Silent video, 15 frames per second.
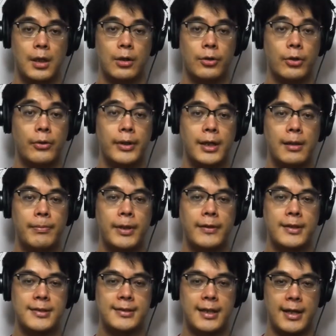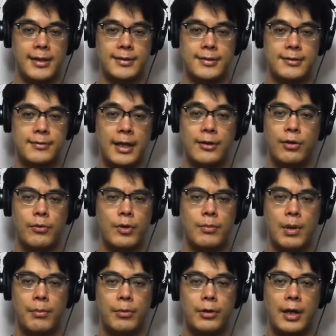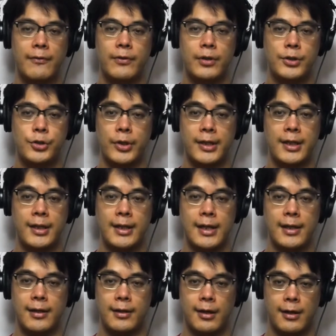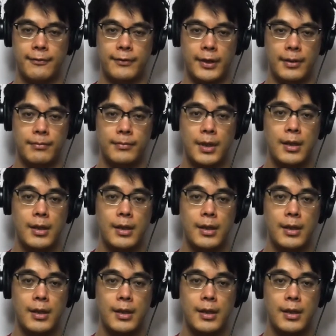Growing up in the States, I don't remember ever drinking any coffee.